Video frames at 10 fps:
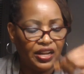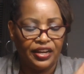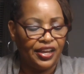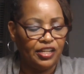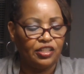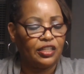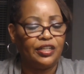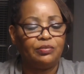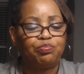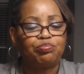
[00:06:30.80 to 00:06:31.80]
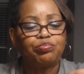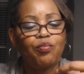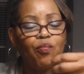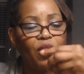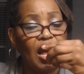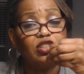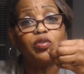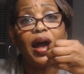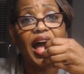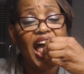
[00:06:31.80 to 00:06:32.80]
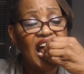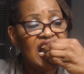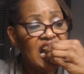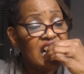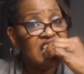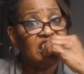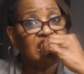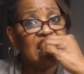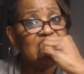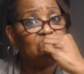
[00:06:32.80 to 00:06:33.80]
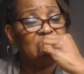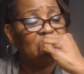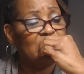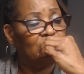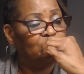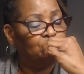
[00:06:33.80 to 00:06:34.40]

can't eat this now. I tried, because it's kind of crunchy.